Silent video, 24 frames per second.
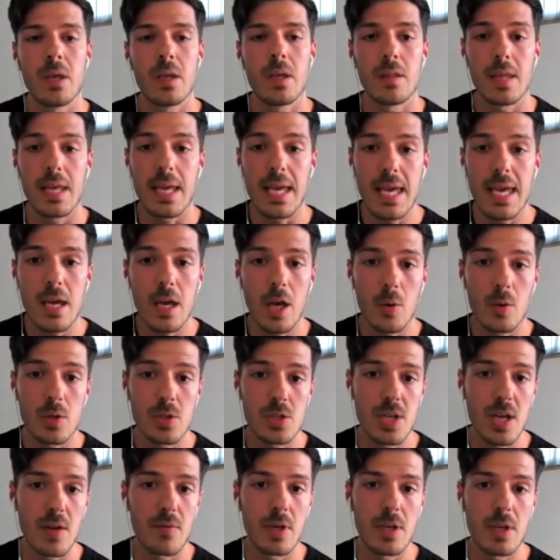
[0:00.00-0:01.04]
The ego is
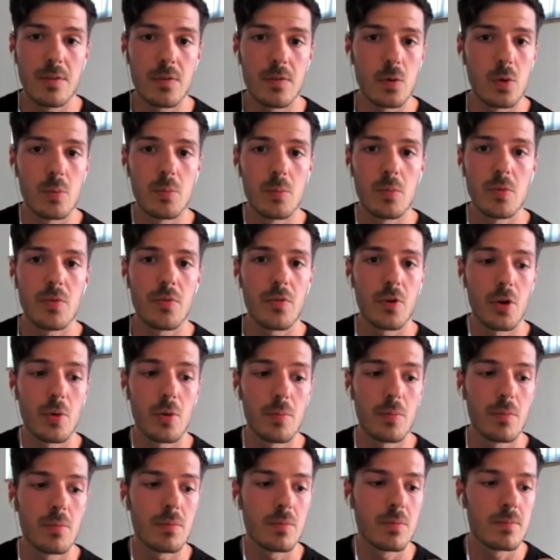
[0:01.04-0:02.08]
generally formed
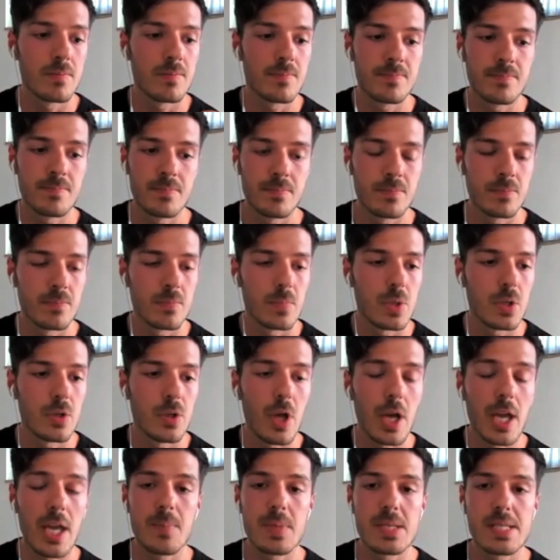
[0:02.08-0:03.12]
from
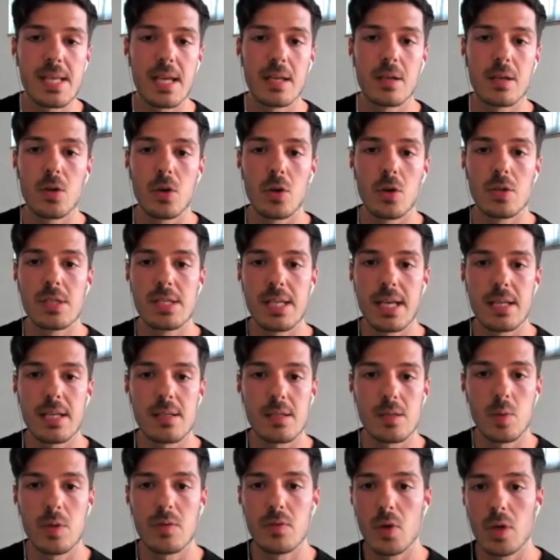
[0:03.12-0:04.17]
90% contents
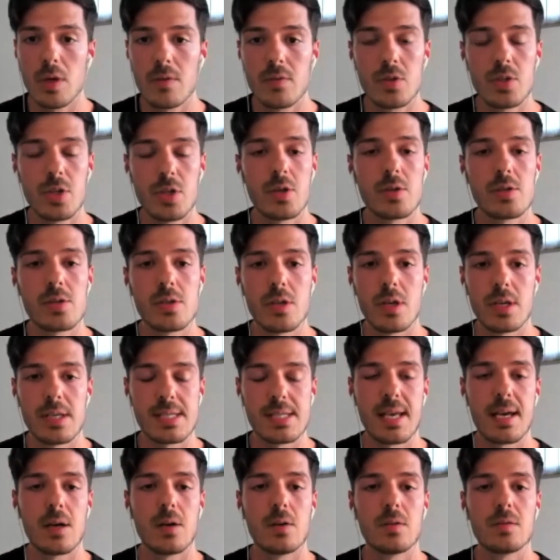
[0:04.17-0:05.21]
that we've not even chosen
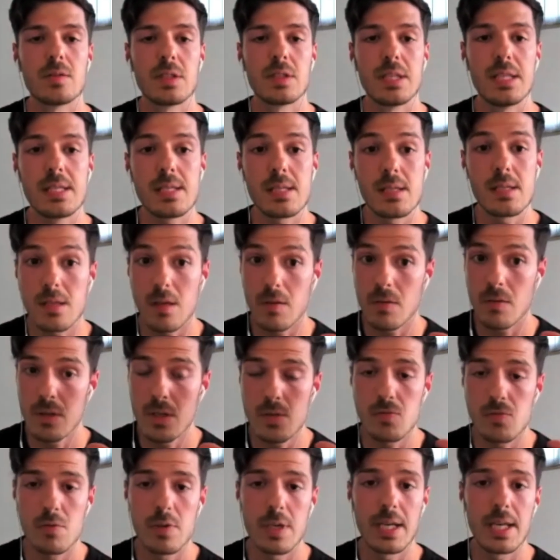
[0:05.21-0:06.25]
ourselves. And this is something
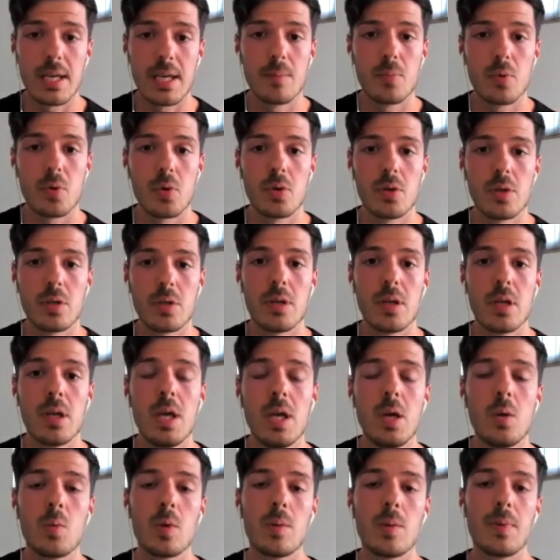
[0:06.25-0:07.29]
that's really important.
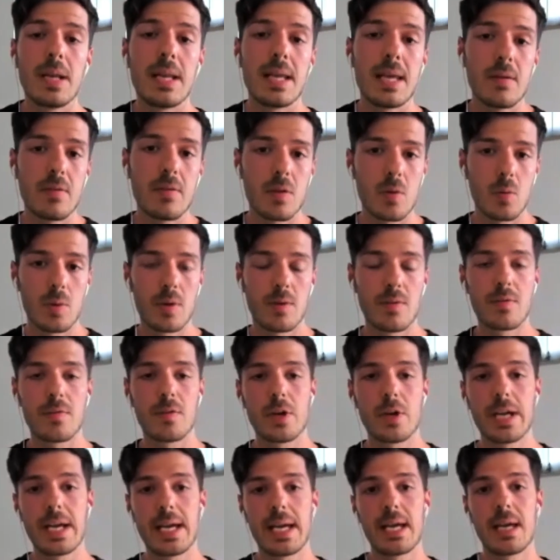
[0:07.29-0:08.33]
We believe that we're
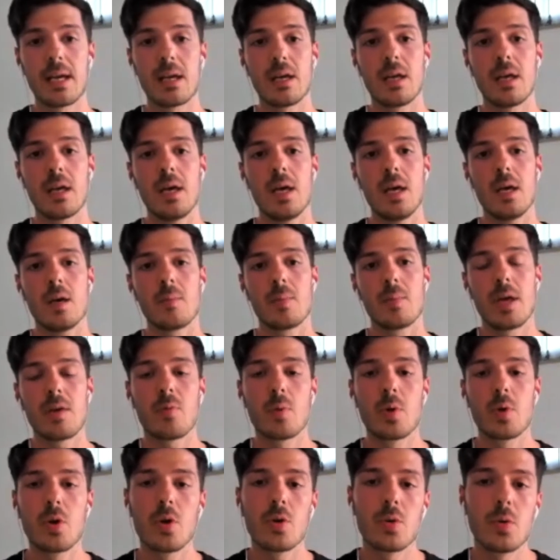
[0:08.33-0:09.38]
free, but if
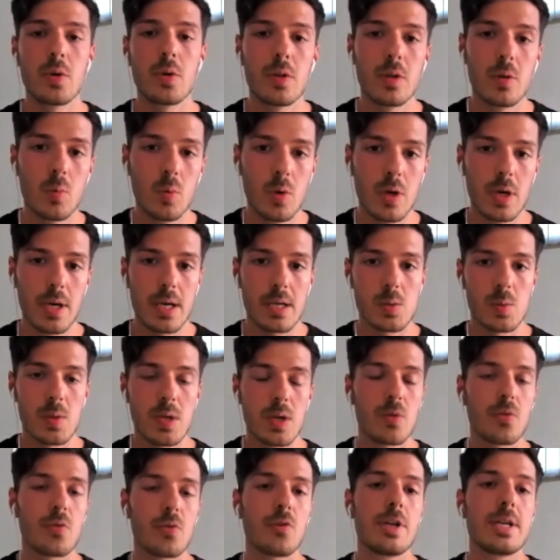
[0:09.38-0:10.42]
we're not doing the work to
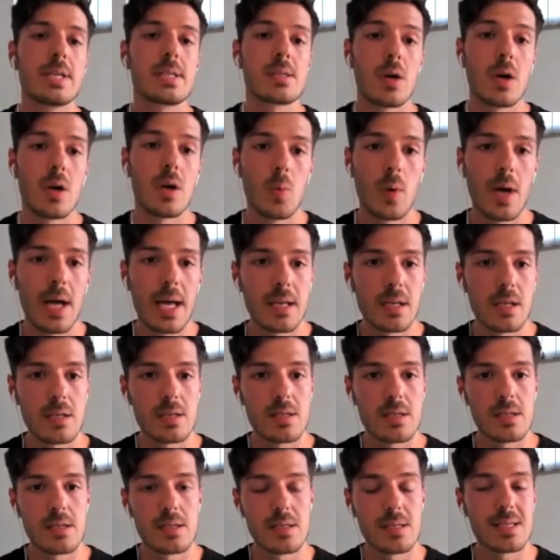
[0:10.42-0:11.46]
increase our
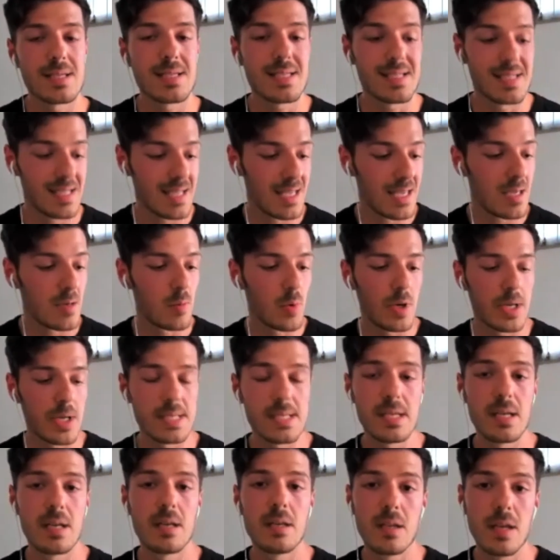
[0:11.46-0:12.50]
awareness and to see what
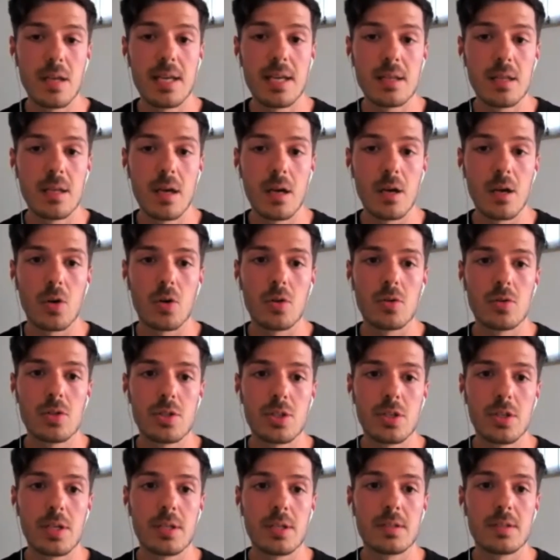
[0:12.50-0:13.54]
is in the
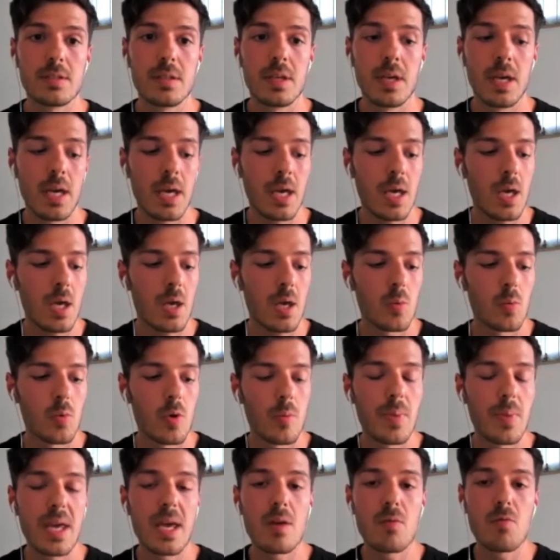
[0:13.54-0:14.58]
unconscious, we're
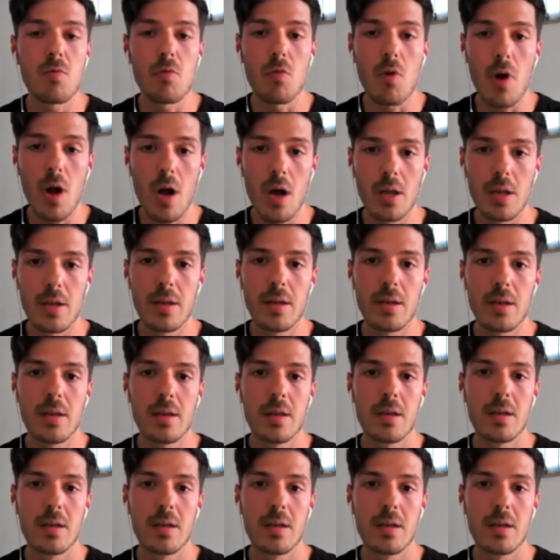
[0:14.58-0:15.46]
being run